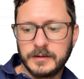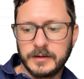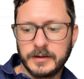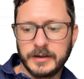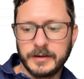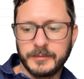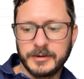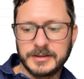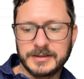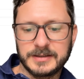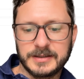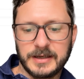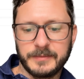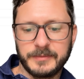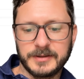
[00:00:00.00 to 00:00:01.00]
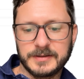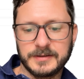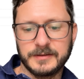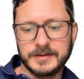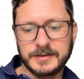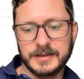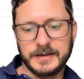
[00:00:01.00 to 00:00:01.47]
All right, I'm going to stop it so
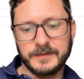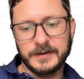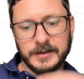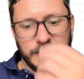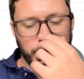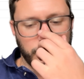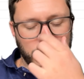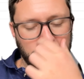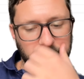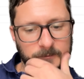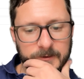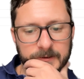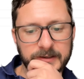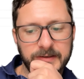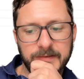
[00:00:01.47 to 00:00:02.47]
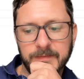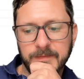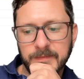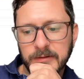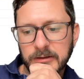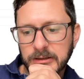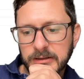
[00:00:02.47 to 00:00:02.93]
it doesn't have to keep going.
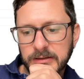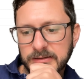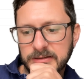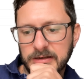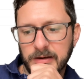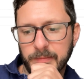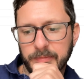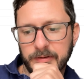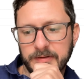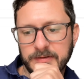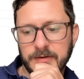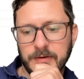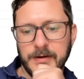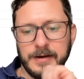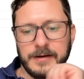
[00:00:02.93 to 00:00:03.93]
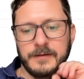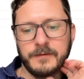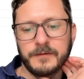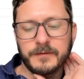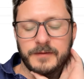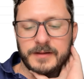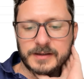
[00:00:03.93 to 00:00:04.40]
Stop button's great if
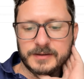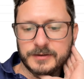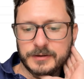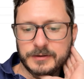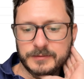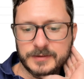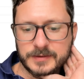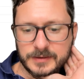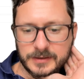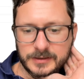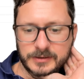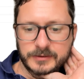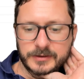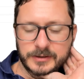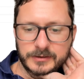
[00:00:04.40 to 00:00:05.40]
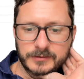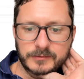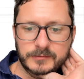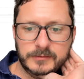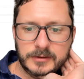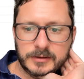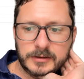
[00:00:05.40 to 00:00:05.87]
things are going slow and
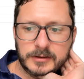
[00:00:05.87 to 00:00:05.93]
you